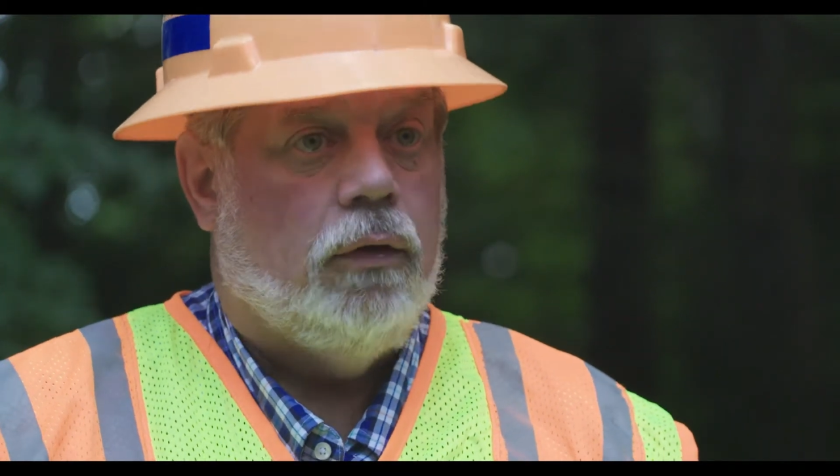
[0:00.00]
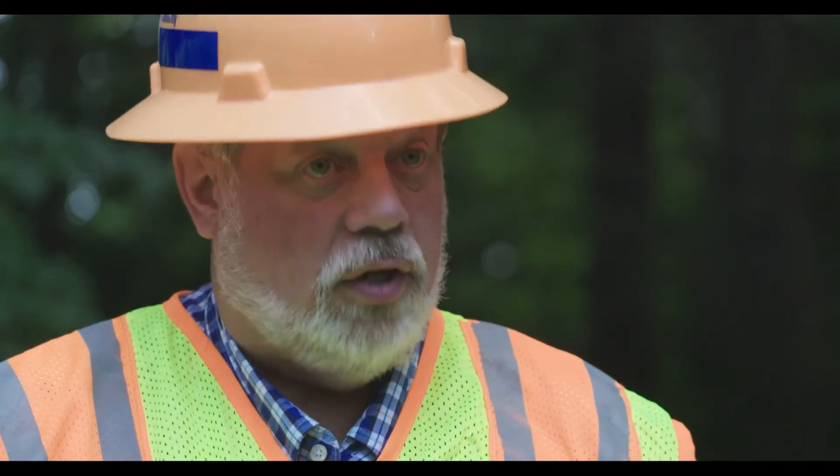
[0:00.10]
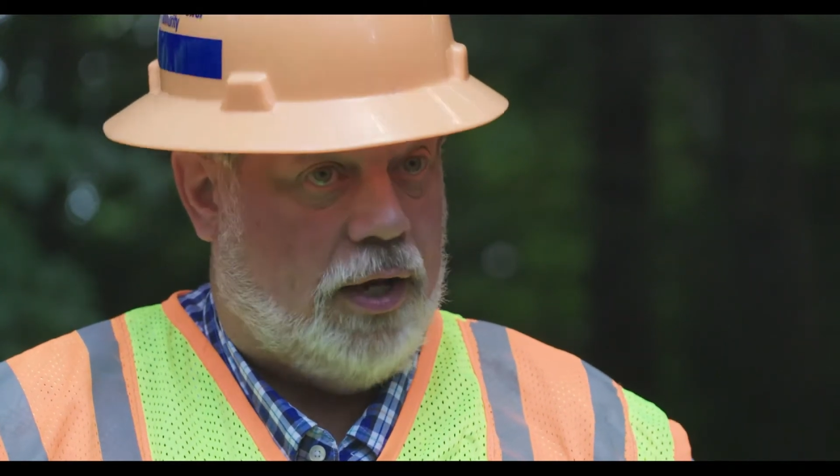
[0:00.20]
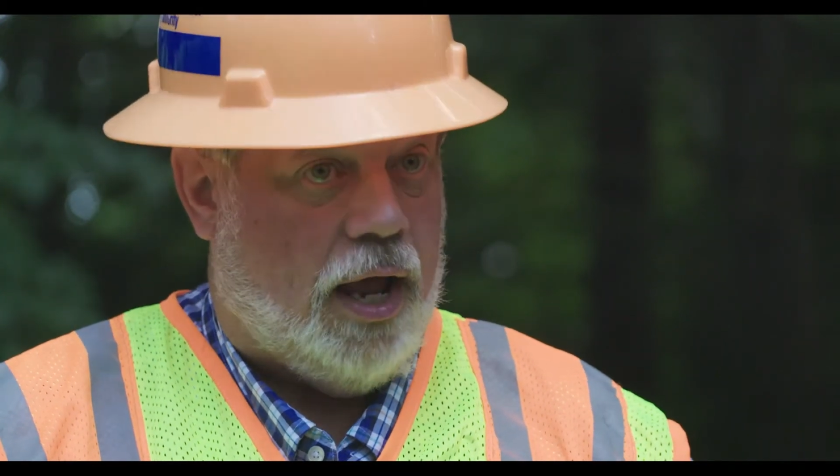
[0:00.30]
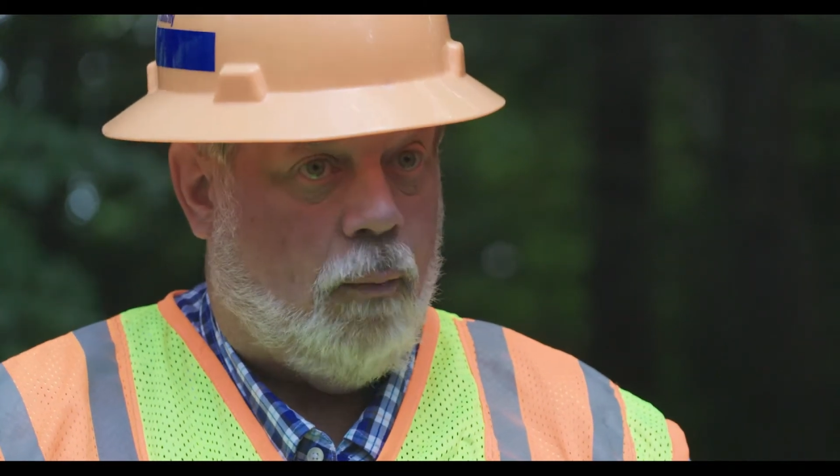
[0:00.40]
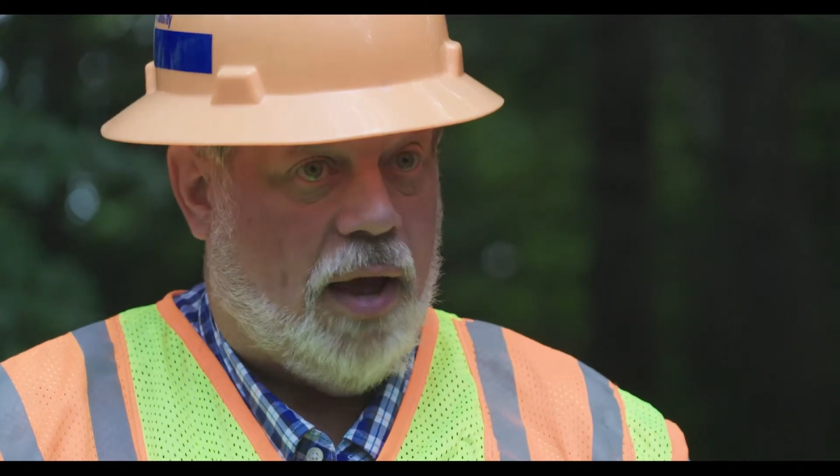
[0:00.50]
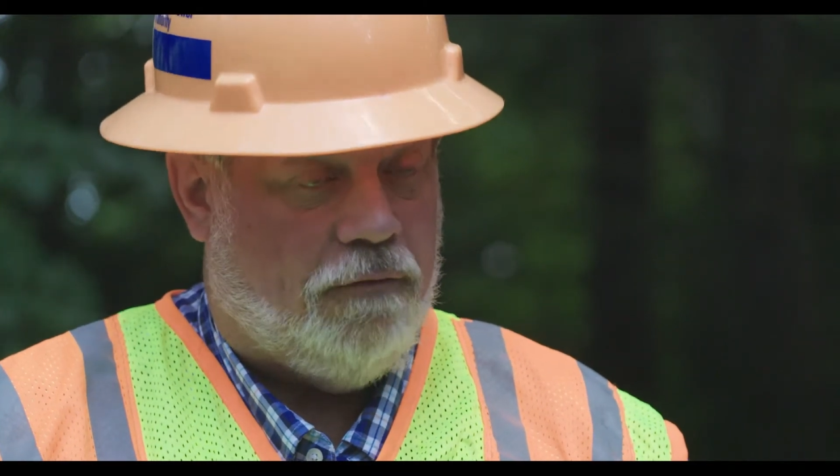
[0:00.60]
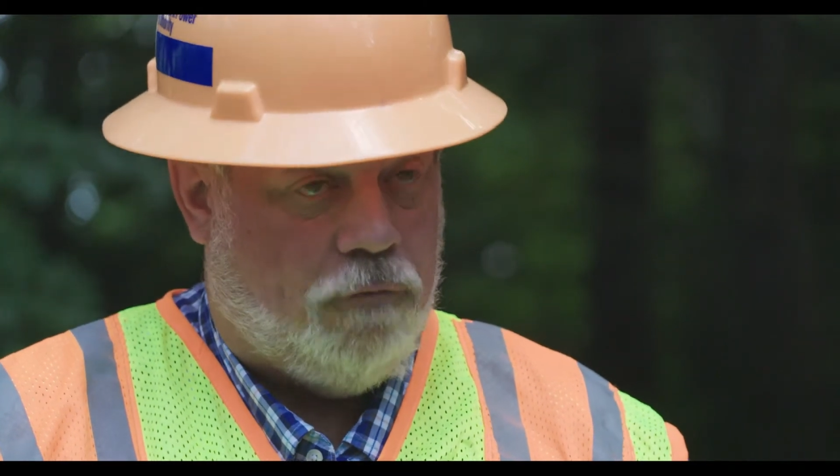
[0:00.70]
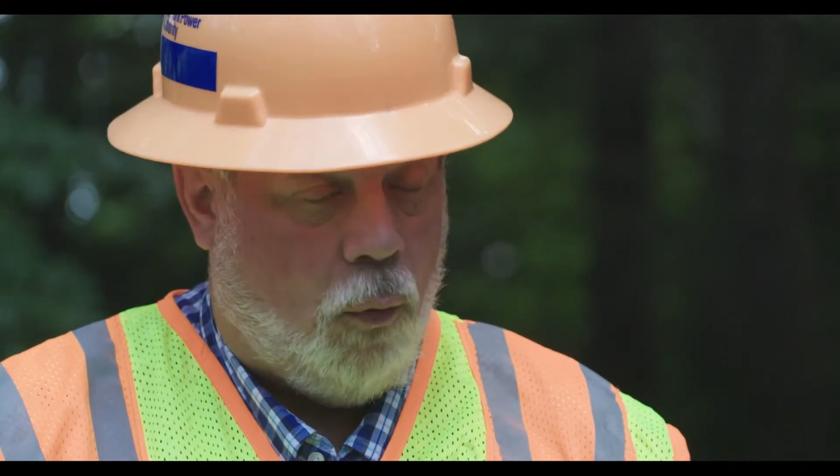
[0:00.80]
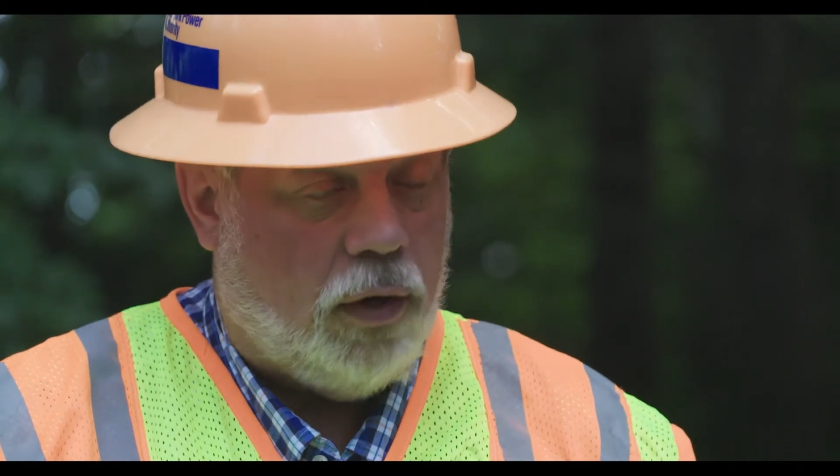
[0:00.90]
to now my
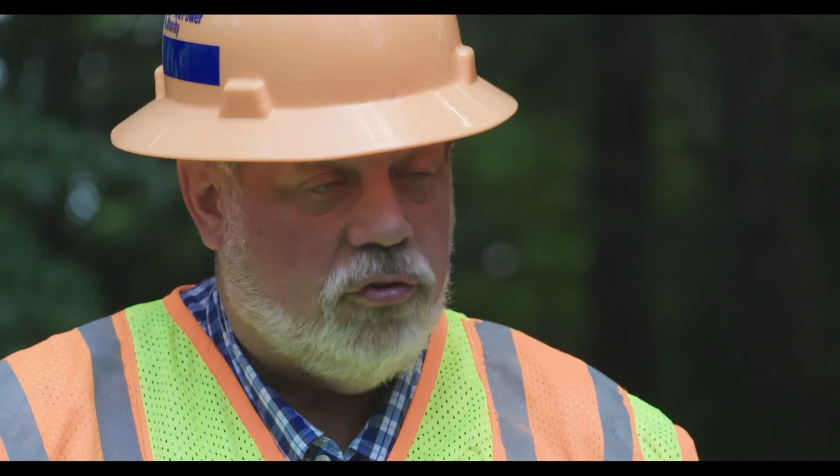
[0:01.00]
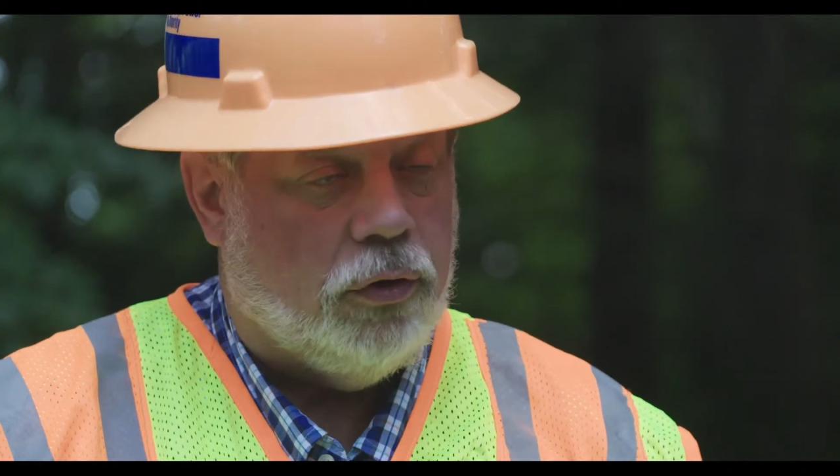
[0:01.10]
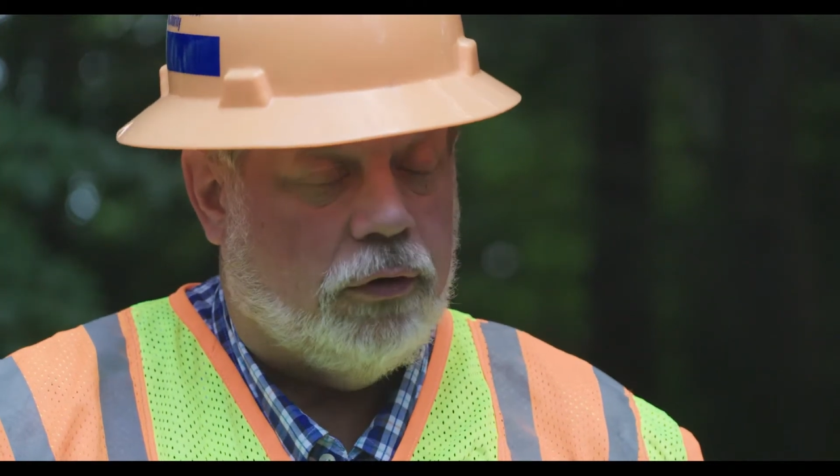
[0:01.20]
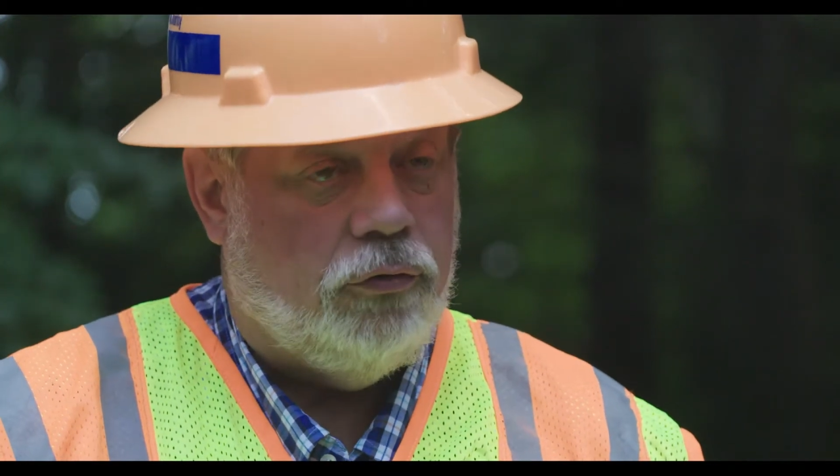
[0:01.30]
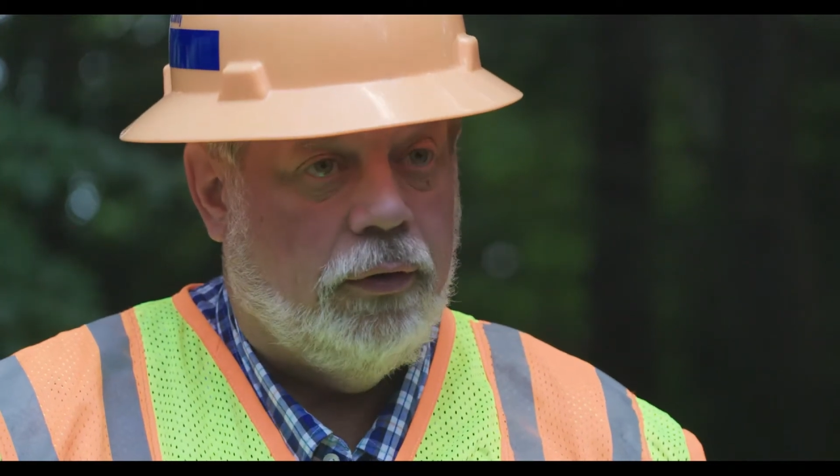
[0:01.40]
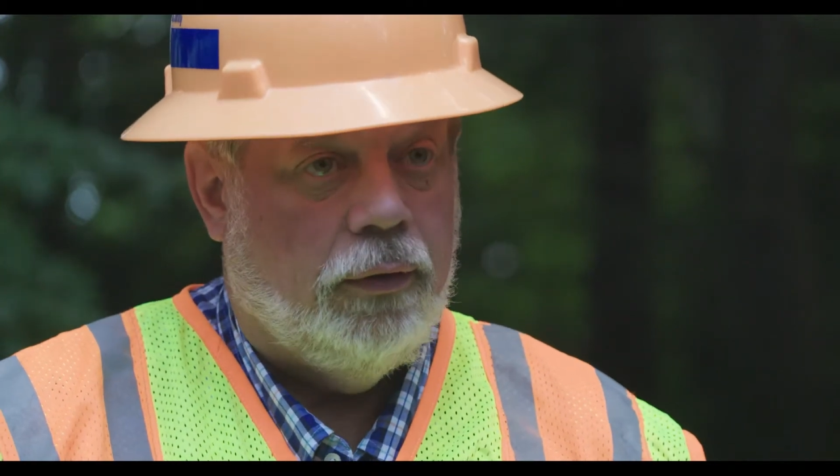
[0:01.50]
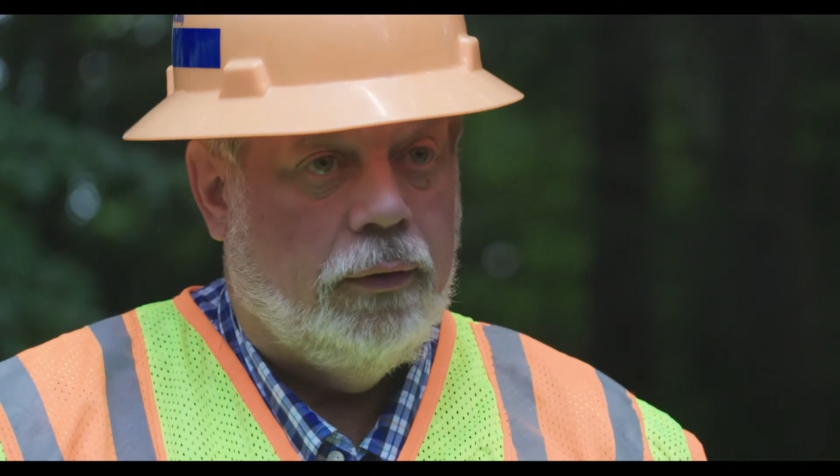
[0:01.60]
foresters.